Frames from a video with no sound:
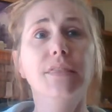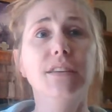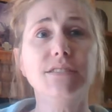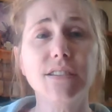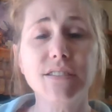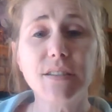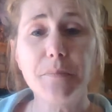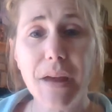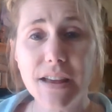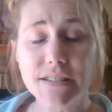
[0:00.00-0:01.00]
This is the
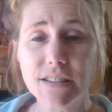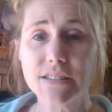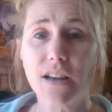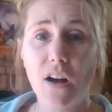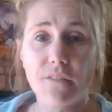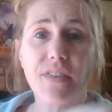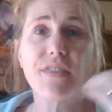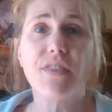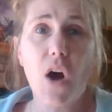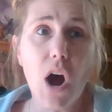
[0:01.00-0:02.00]
basis of the
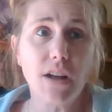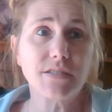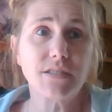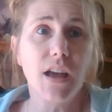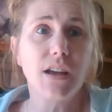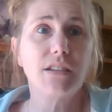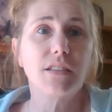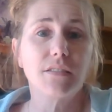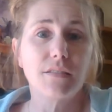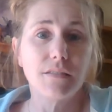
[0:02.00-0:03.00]
thoughts,
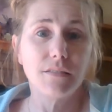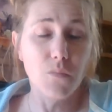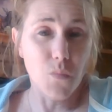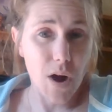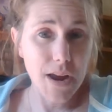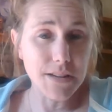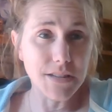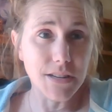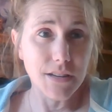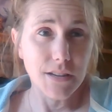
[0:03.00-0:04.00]

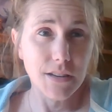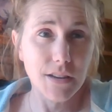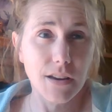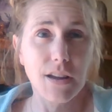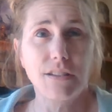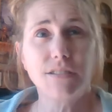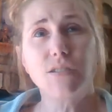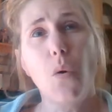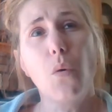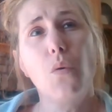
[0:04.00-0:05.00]
right?
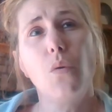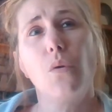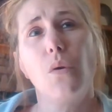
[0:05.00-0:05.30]
So